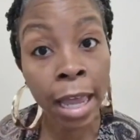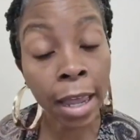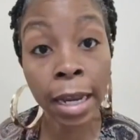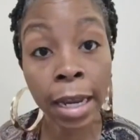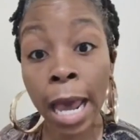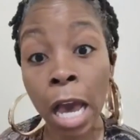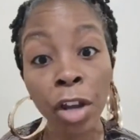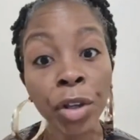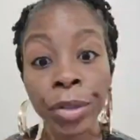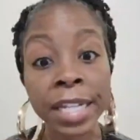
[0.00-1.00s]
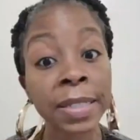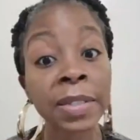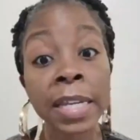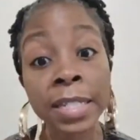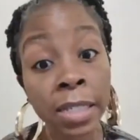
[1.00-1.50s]
and I know that
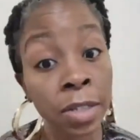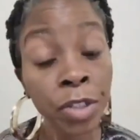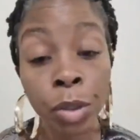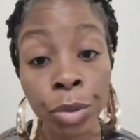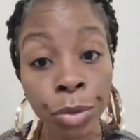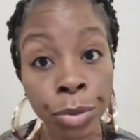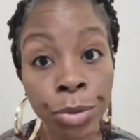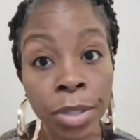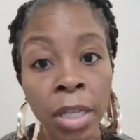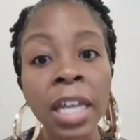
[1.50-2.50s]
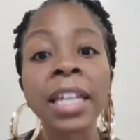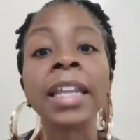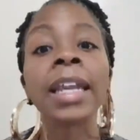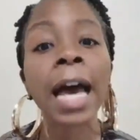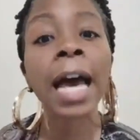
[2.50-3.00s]
success leaves clues,
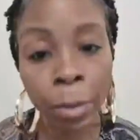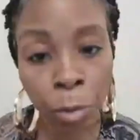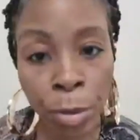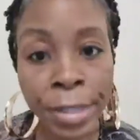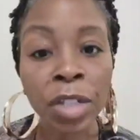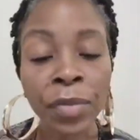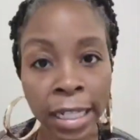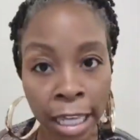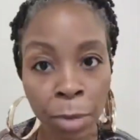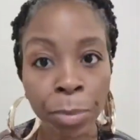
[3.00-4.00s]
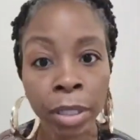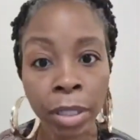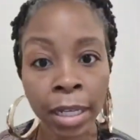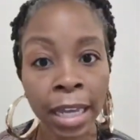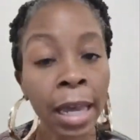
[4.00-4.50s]
then I am going to write that
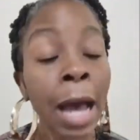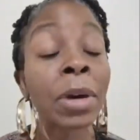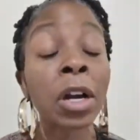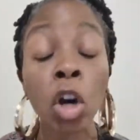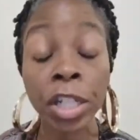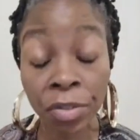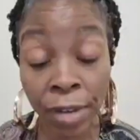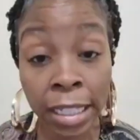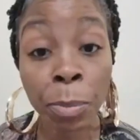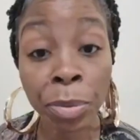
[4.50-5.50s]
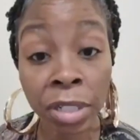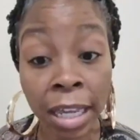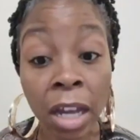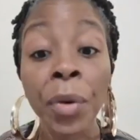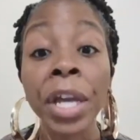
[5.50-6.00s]
book. I'm going to write that book
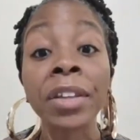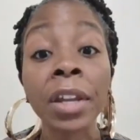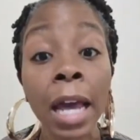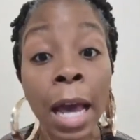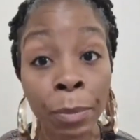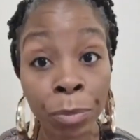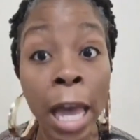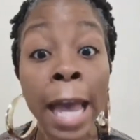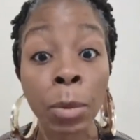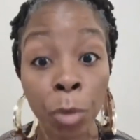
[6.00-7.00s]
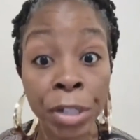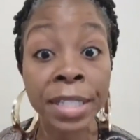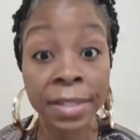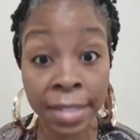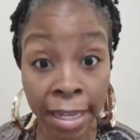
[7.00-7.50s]
down, and then I'm I am going
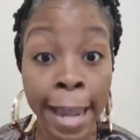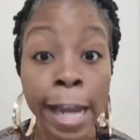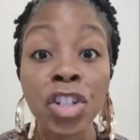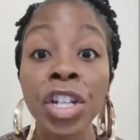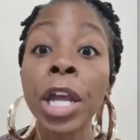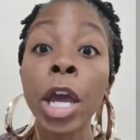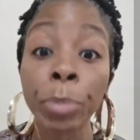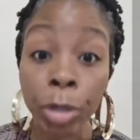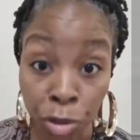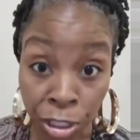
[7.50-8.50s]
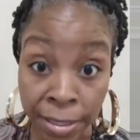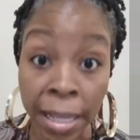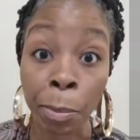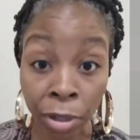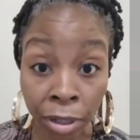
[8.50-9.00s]
to take action and purchase
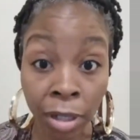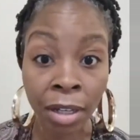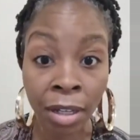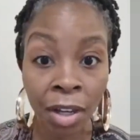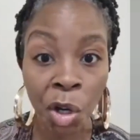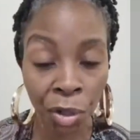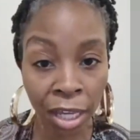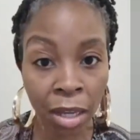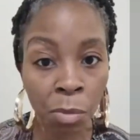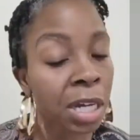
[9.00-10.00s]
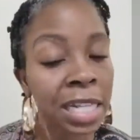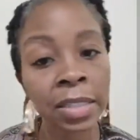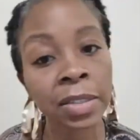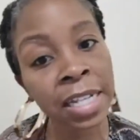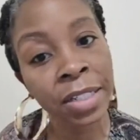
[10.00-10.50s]
that book. Okay, because
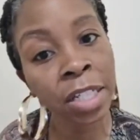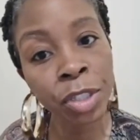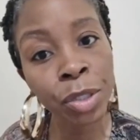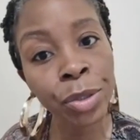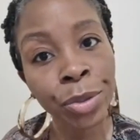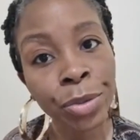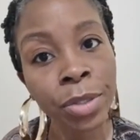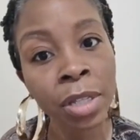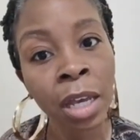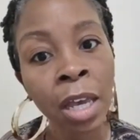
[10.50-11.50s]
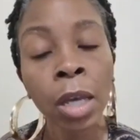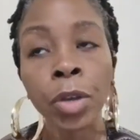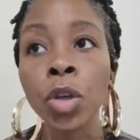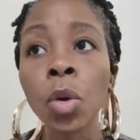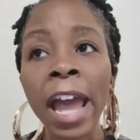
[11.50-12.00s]
success leaves clues.
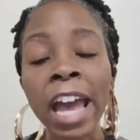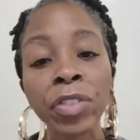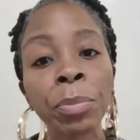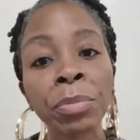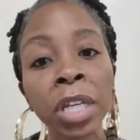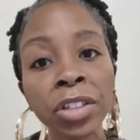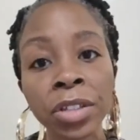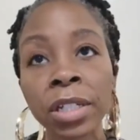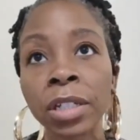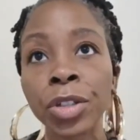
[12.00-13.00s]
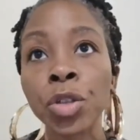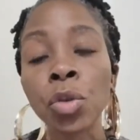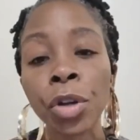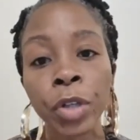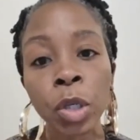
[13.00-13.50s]
You have to meet the
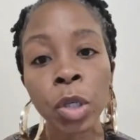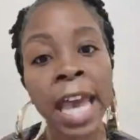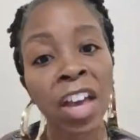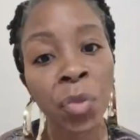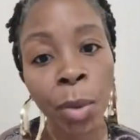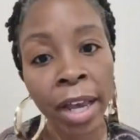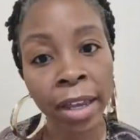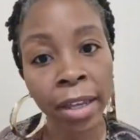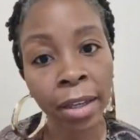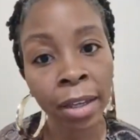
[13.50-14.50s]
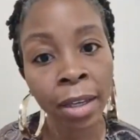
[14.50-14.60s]
universe halfway.